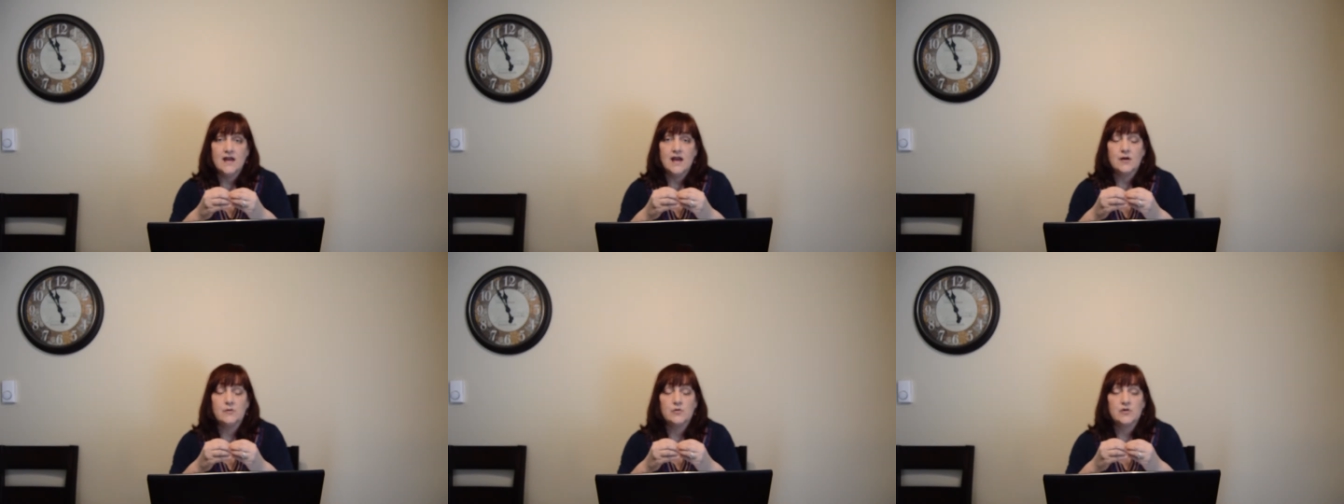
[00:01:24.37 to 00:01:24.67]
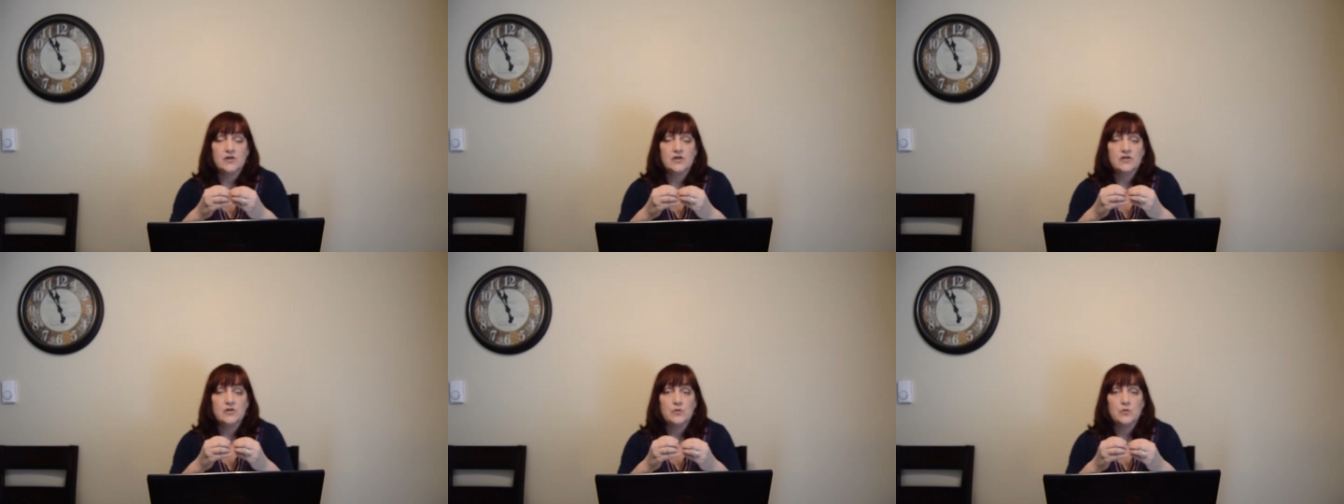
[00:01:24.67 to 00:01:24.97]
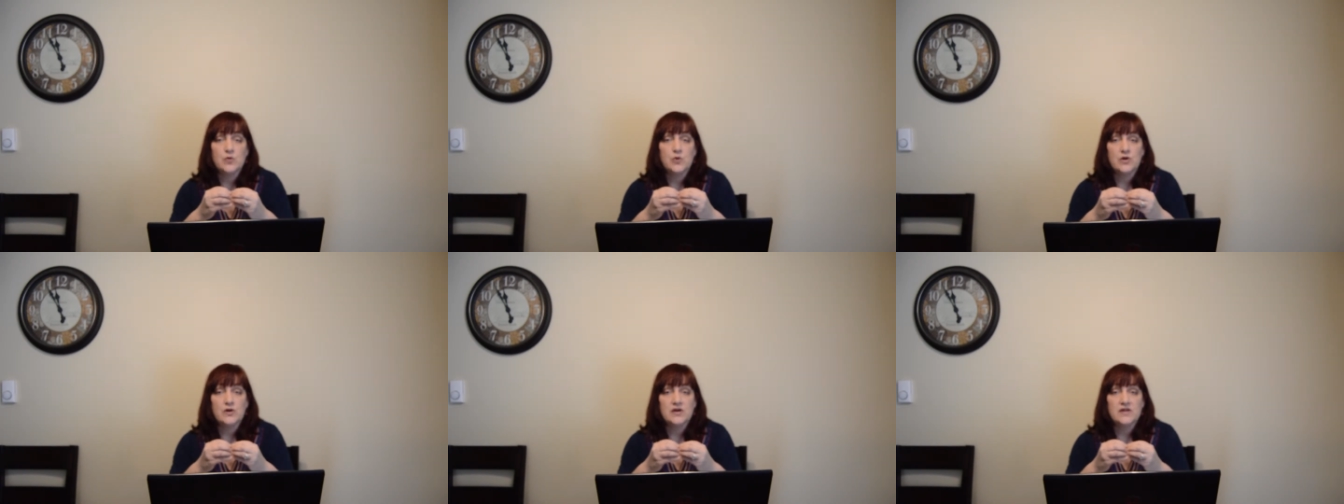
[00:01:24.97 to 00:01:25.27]
and we're going to
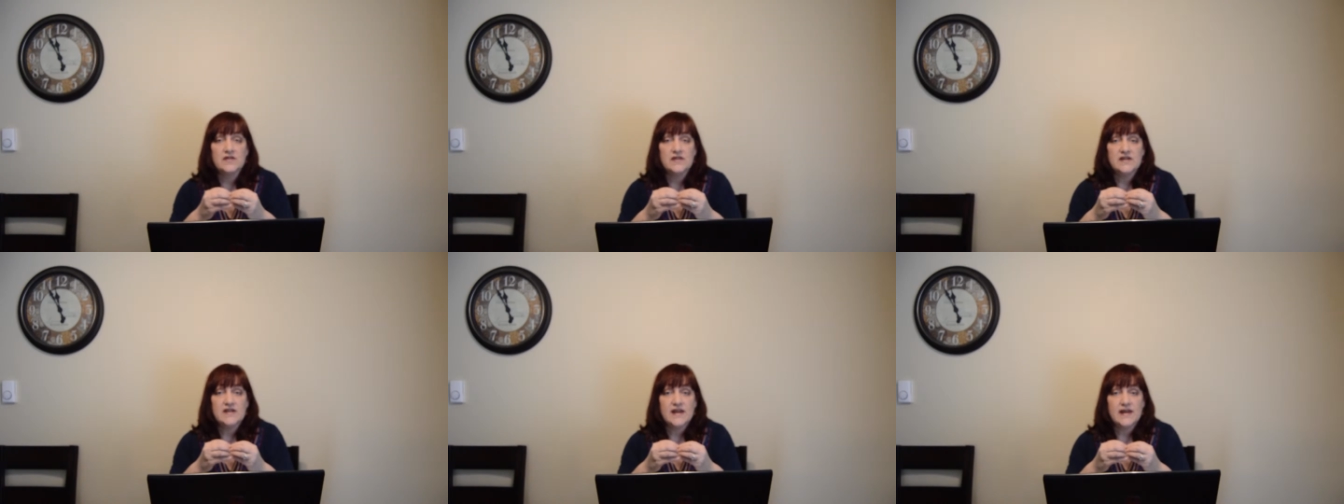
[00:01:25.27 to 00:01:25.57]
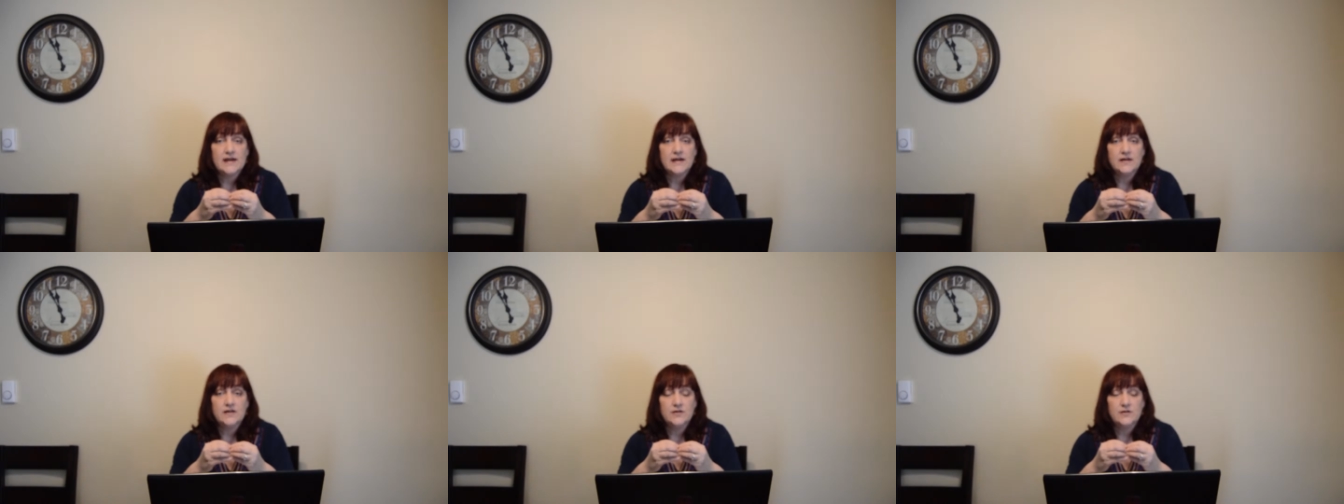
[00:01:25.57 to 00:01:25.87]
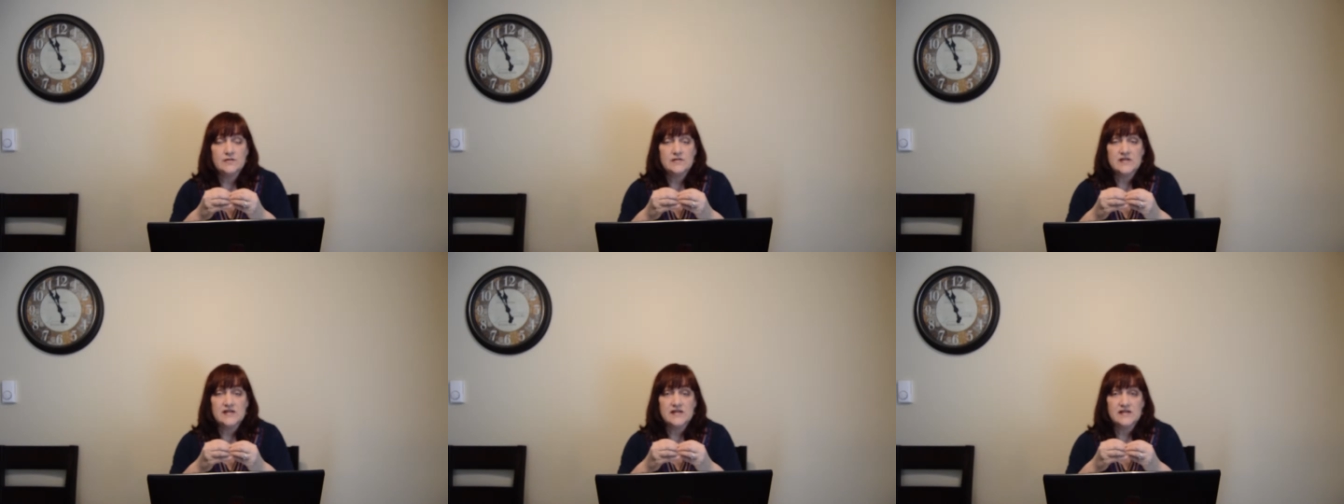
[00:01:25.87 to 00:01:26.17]
work the data
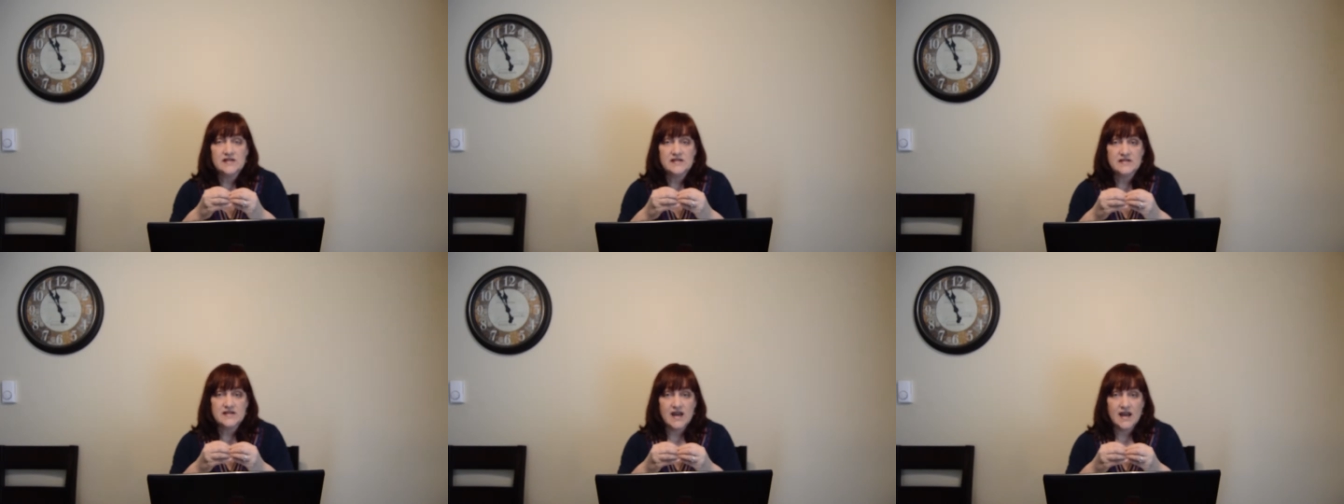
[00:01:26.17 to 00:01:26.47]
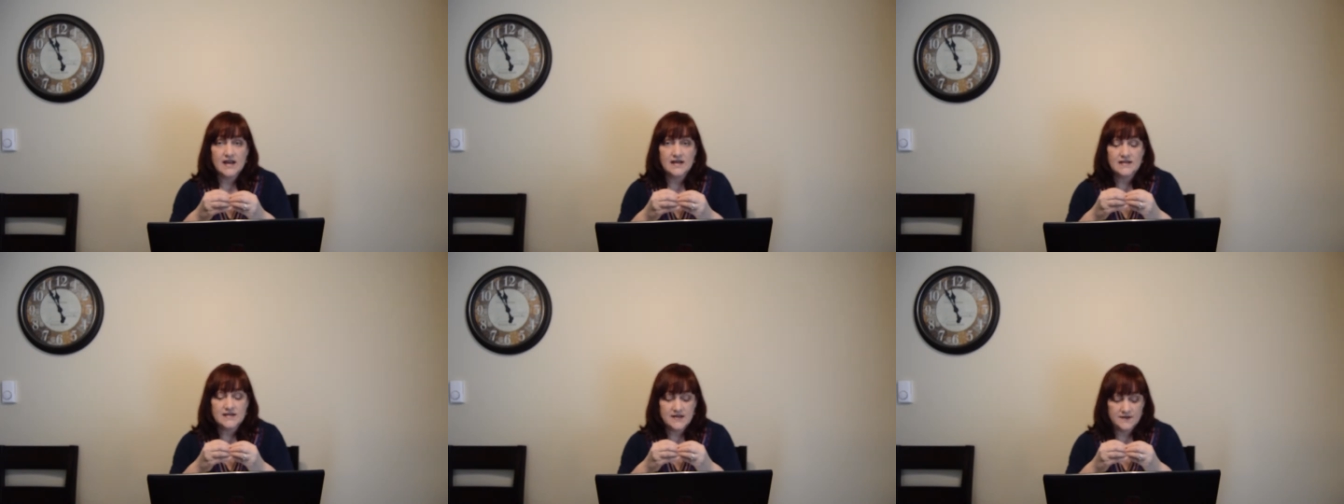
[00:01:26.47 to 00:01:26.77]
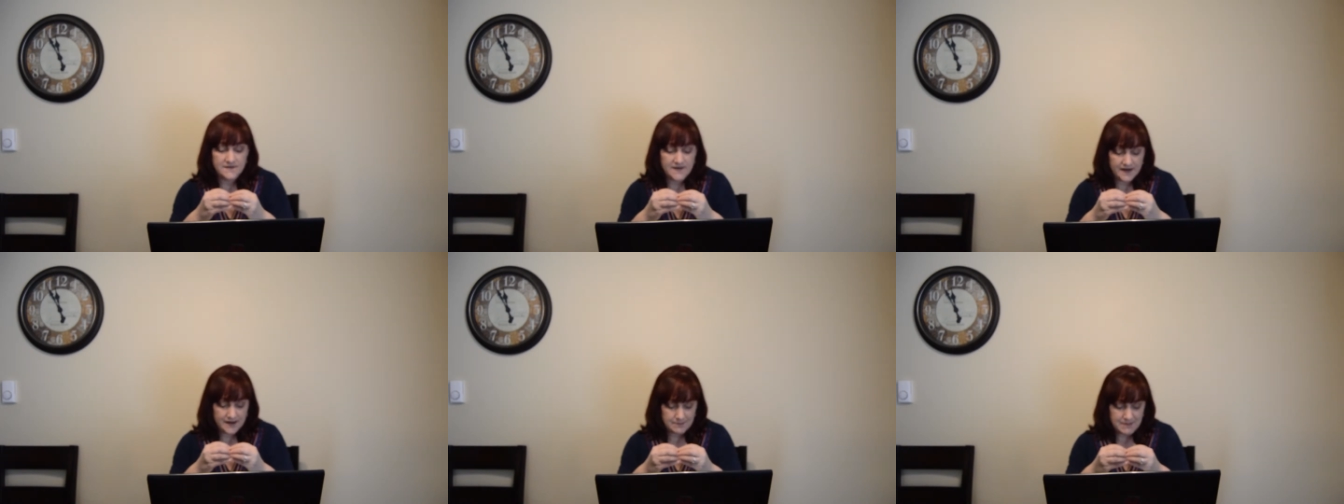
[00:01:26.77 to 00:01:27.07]
using the
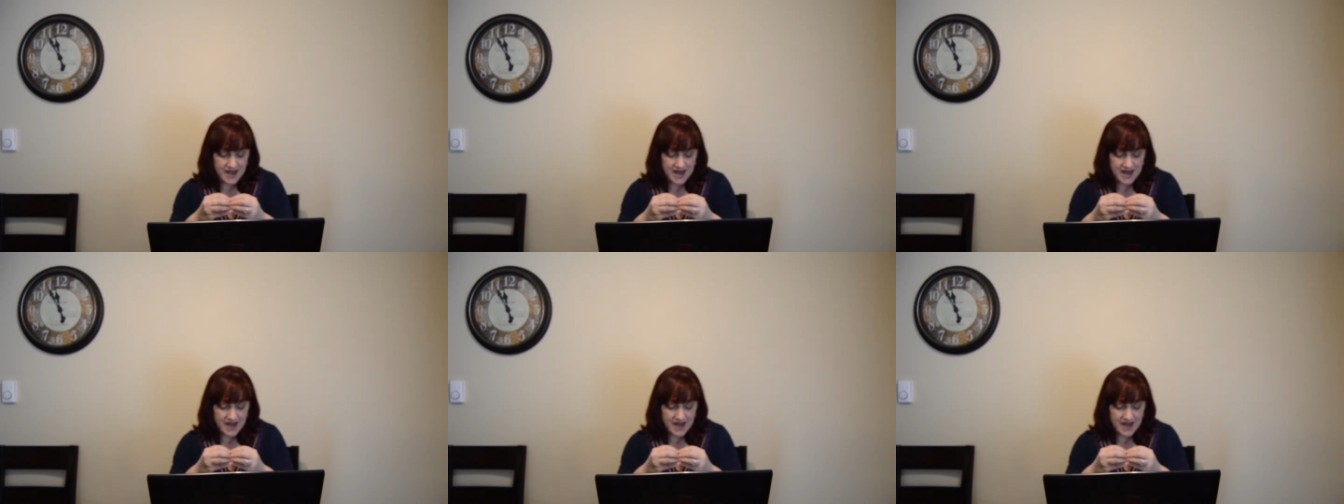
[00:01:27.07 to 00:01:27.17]
scientific